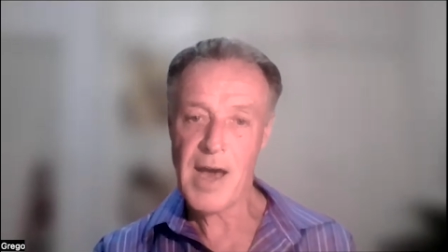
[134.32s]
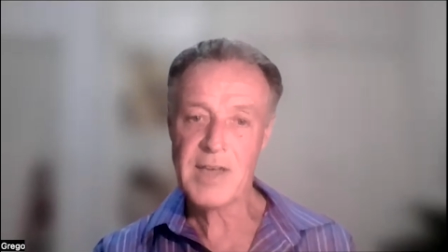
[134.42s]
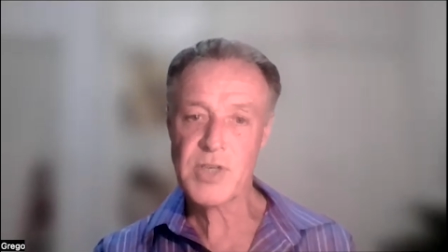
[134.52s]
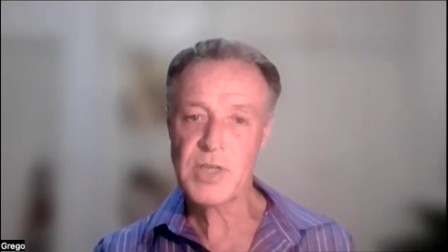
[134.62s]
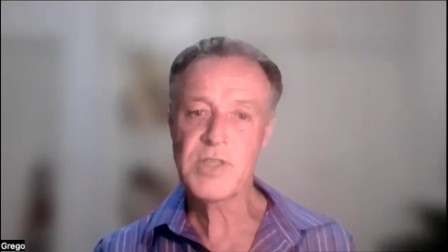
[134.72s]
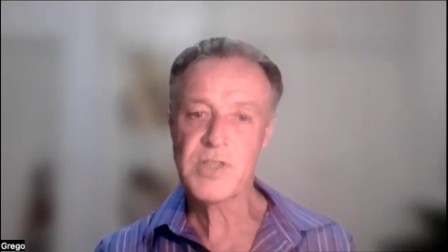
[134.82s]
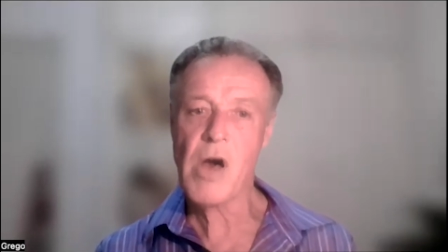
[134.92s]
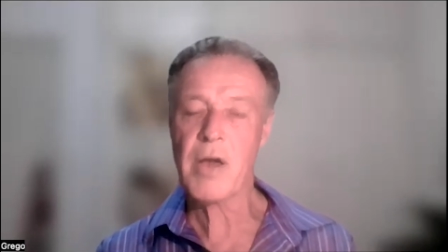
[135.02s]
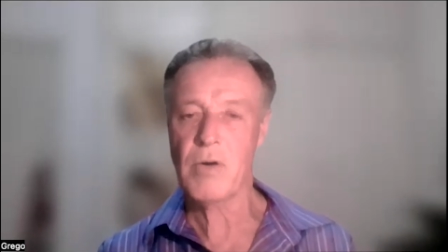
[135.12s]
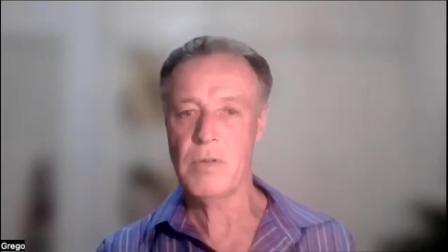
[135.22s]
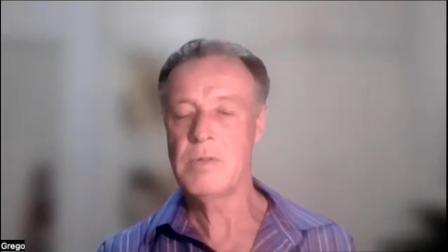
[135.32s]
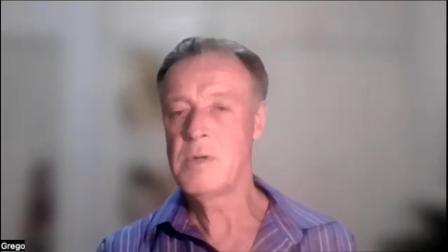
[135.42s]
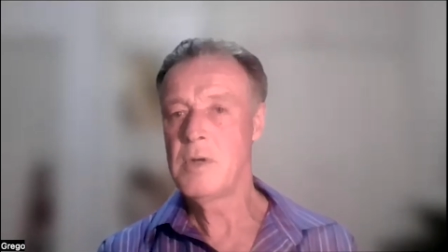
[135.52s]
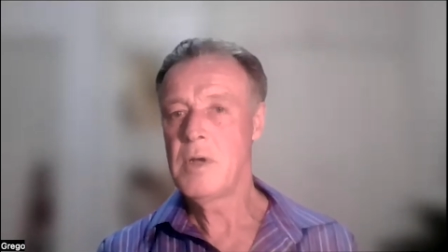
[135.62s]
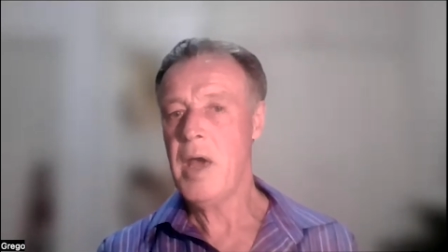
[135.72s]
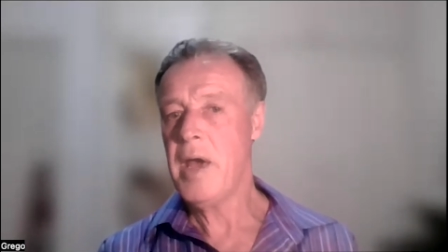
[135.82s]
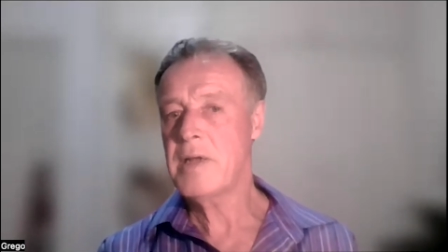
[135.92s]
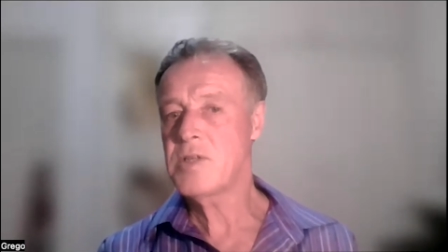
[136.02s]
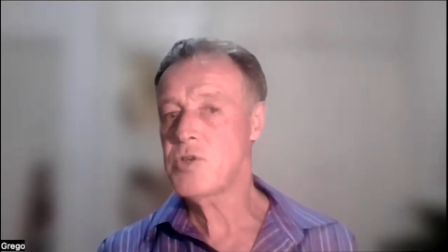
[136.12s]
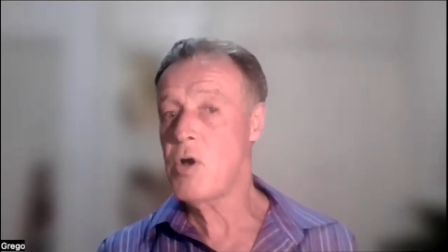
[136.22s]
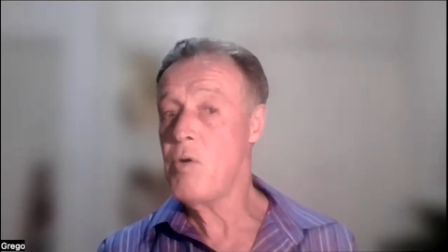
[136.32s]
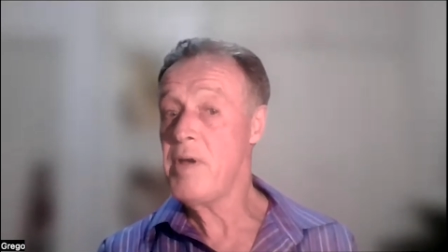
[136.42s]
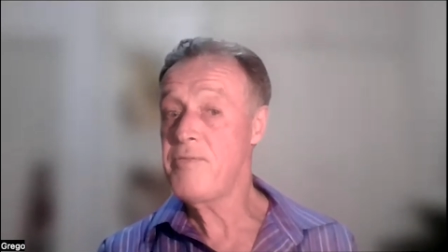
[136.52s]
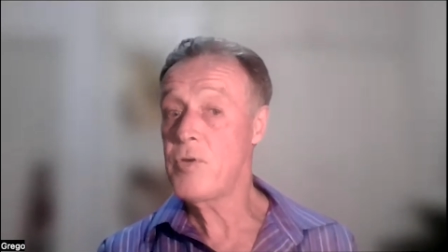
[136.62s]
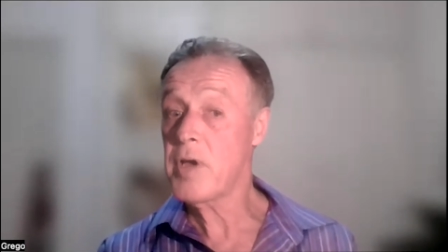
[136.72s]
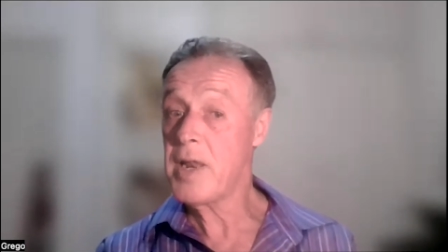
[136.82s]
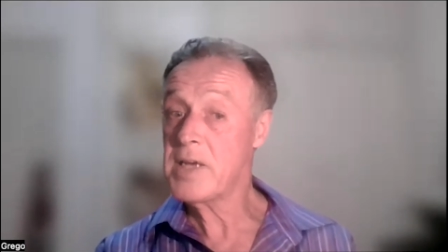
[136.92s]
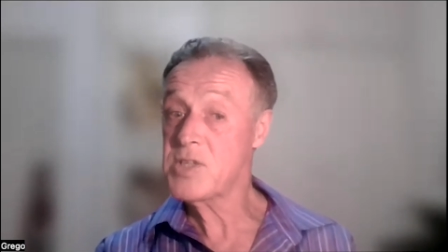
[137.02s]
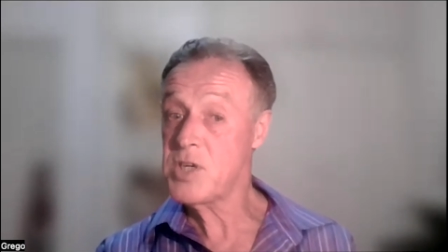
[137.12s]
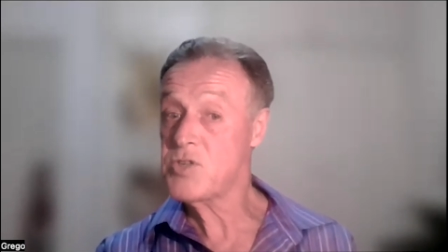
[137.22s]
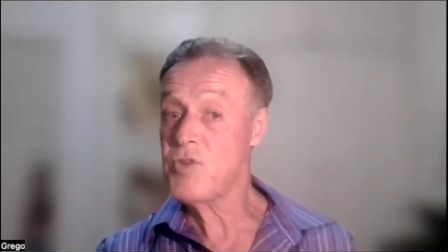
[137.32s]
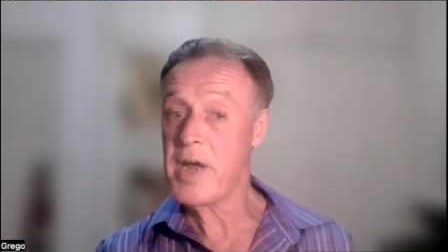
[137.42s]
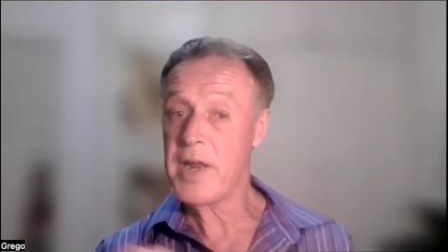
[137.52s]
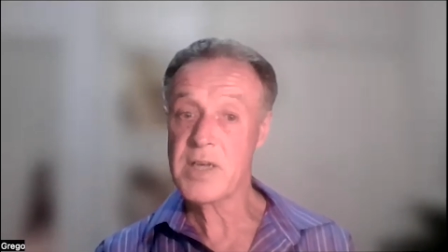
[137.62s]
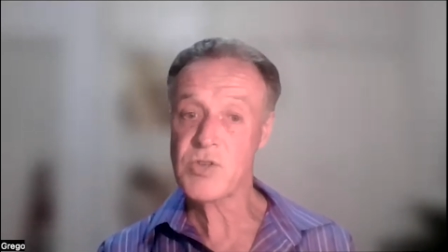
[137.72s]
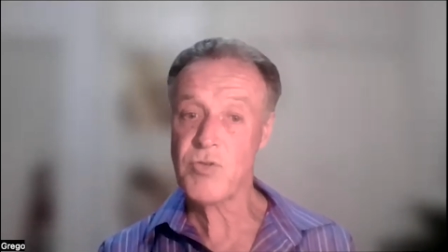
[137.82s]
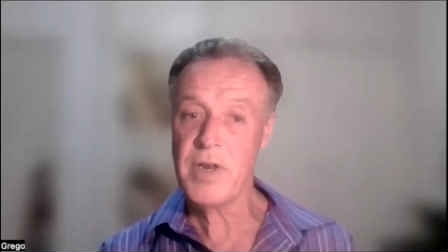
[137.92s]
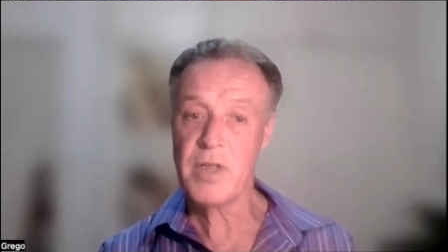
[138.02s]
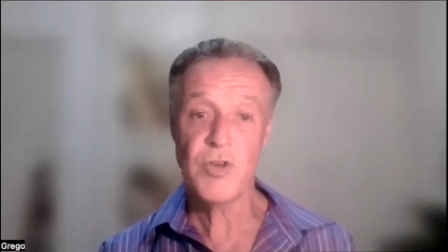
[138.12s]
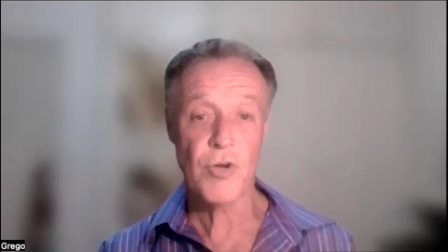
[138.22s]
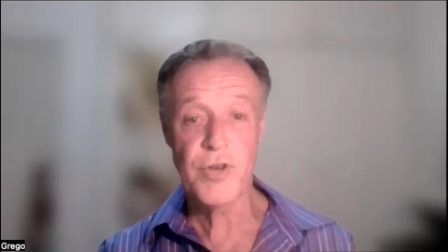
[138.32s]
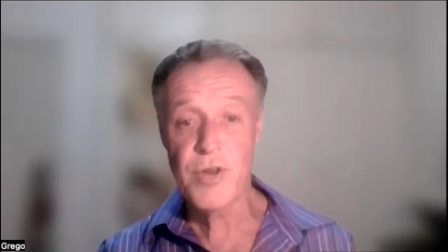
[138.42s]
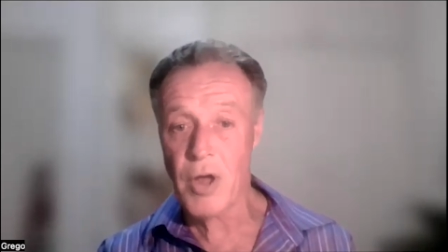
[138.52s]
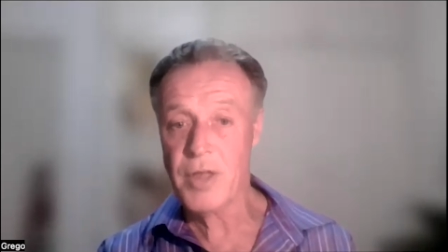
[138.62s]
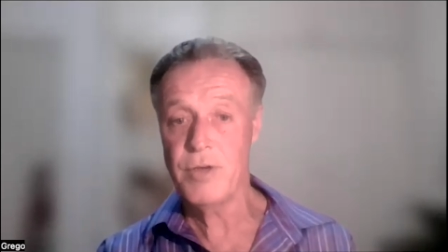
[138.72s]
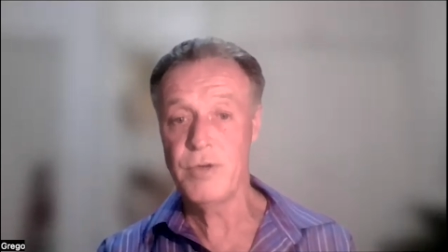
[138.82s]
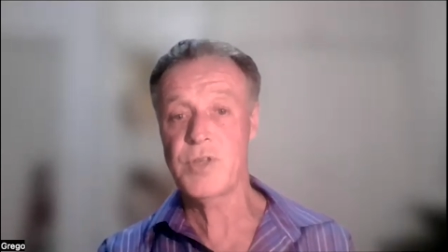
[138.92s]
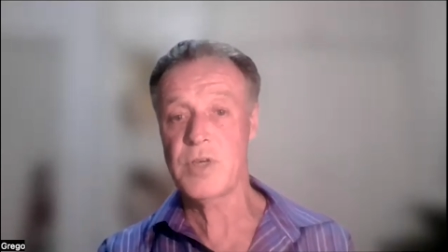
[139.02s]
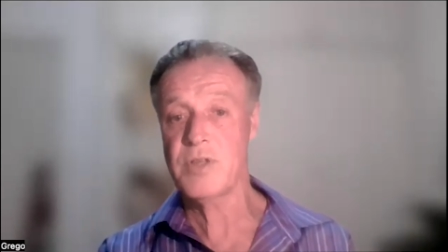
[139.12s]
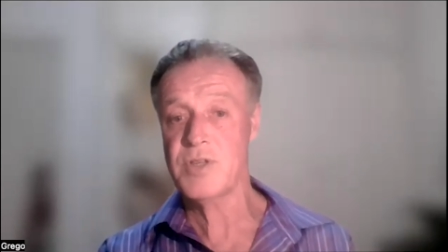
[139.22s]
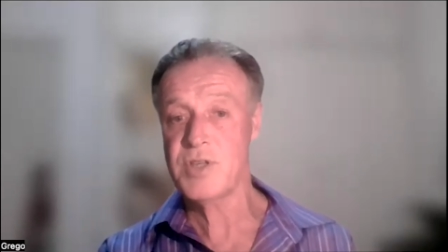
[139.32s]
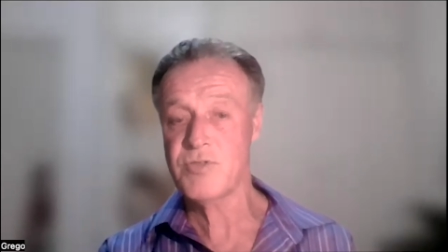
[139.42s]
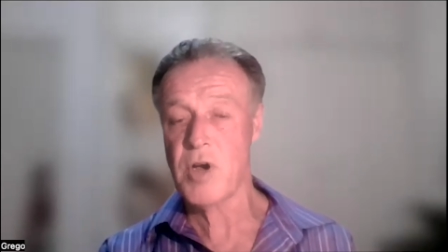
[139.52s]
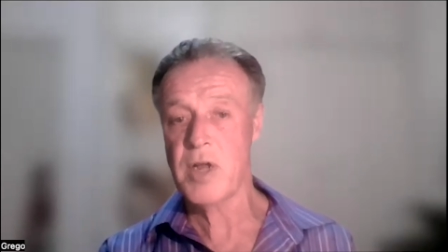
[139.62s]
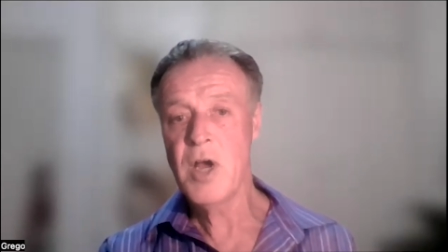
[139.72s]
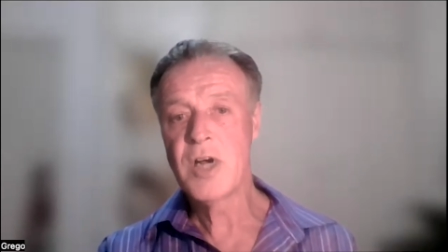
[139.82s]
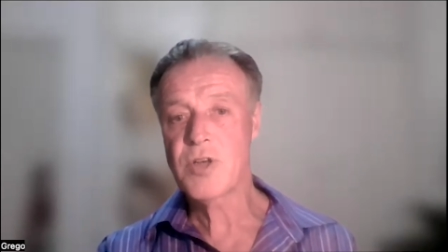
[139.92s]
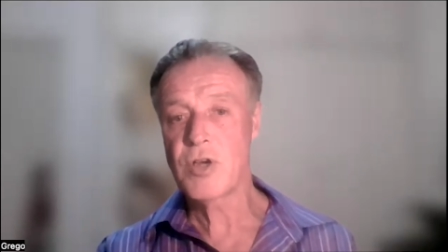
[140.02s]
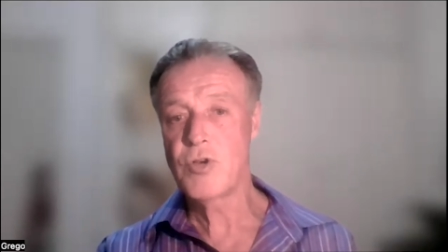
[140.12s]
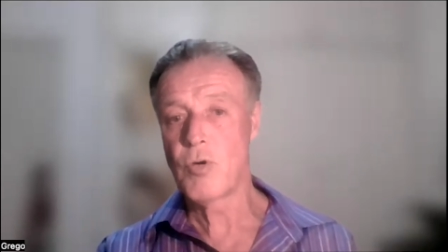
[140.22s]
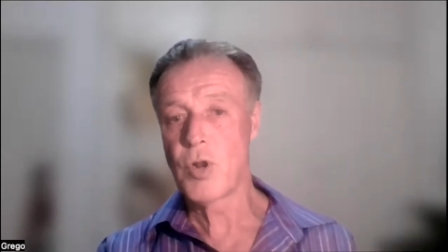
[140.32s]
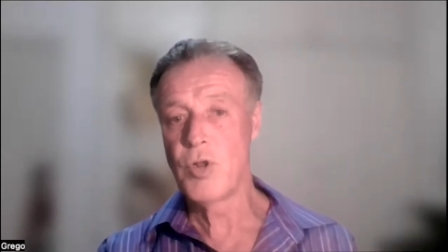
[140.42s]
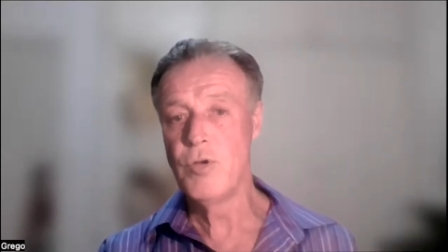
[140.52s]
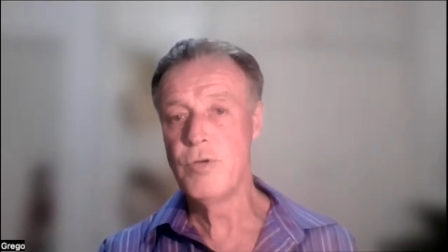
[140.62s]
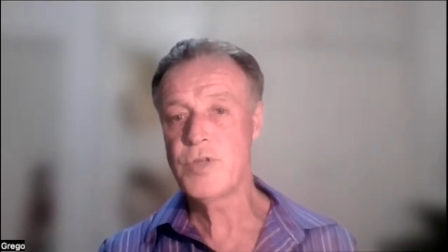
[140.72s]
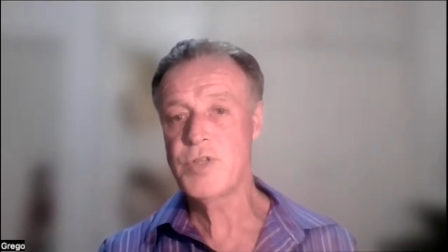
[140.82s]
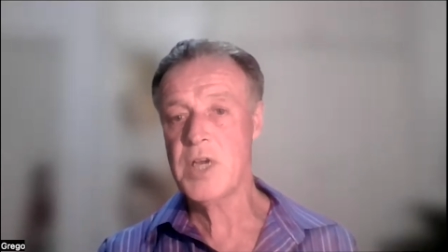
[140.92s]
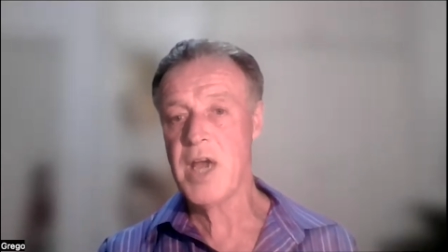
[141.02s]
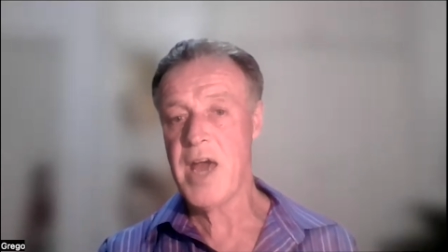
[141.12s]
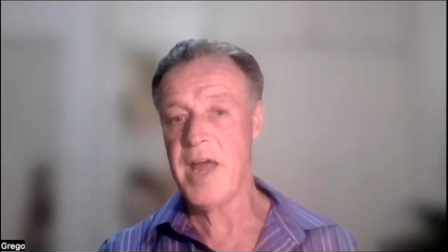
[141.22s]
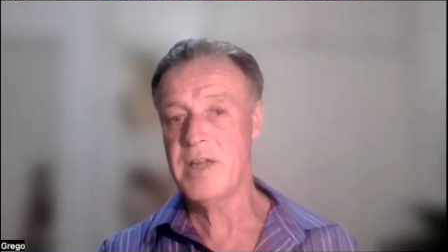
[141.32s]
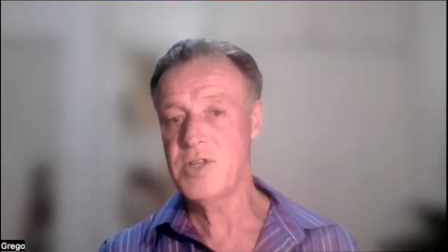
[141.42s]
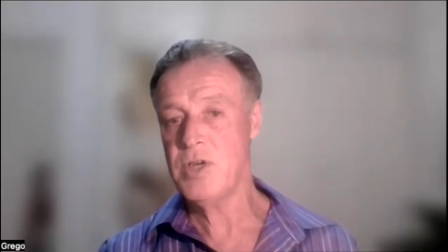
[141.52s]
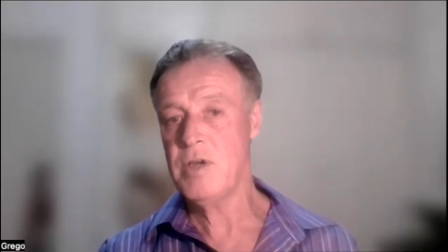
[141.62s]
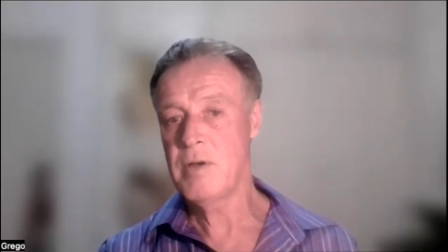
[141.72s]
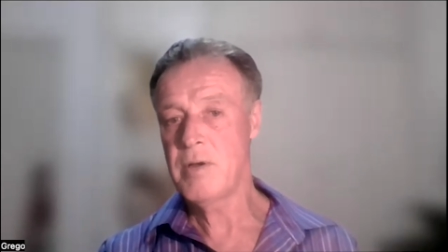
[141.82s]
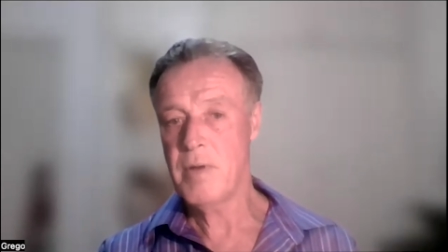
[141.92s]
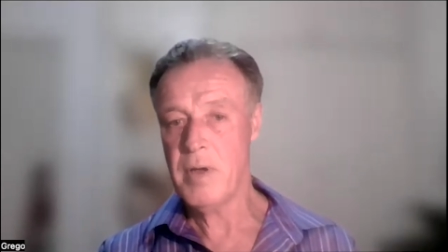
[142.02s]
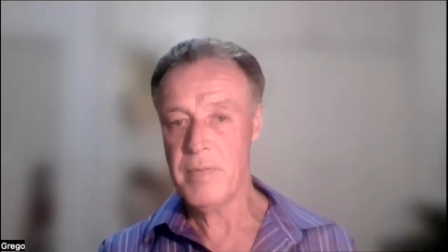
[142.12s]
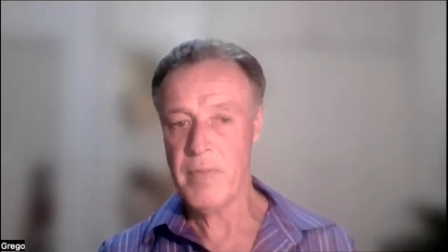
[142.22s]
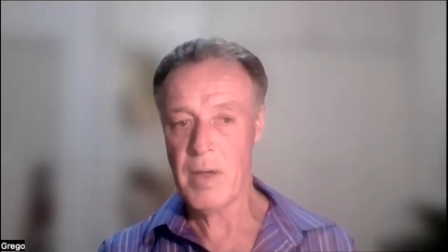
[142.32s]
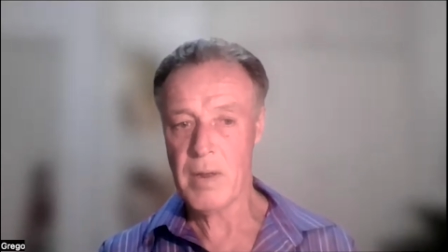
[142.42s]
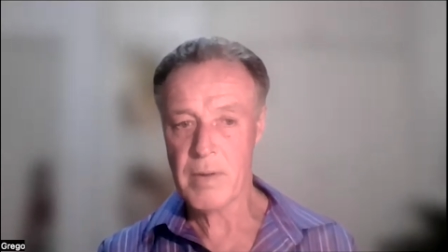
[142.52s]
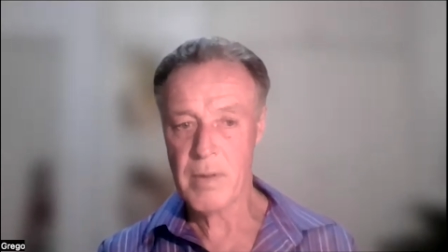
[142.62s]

acid cycle. And so if you're getting citrate excreted, you're not using the citrate. So you're losing energy in that.